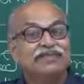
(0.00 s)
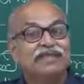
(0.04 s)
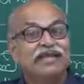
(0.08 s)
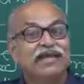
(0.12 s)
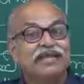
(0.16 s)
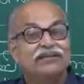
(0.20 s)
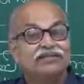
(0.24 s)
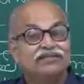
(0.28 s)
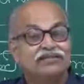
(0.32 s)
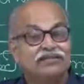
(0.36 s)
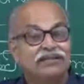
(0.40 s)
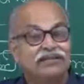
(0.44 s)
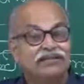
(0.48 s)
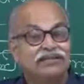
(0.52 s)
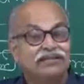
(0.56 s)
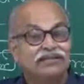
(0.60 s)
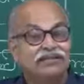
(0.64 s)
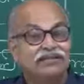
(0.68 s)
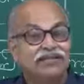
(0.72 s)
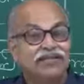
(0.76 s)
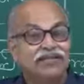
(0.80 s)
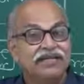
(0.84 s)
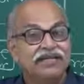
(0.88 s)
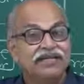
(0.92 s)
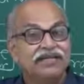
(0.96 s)

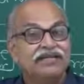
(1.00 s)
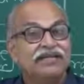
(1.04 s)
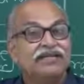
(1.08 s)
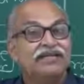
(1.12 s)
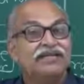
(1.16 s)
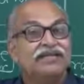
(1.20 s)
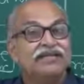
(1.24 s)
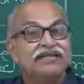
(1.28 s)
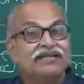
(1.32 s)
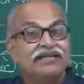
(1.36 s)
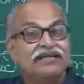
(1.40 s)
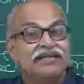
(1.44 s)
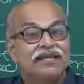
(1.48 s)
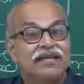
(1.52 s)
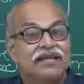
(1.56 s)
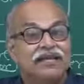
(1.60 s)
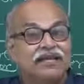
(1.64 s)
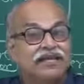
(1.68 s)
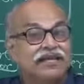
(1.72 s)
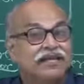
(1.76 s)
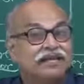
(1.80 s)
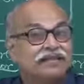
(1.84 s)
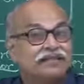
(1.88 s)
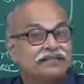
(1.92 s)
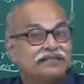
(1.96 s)
calculators
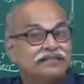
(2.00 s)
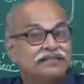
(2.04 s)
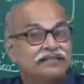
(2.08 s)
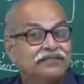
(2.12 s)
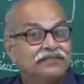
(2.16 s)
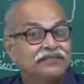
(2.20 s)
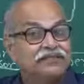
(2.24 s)
and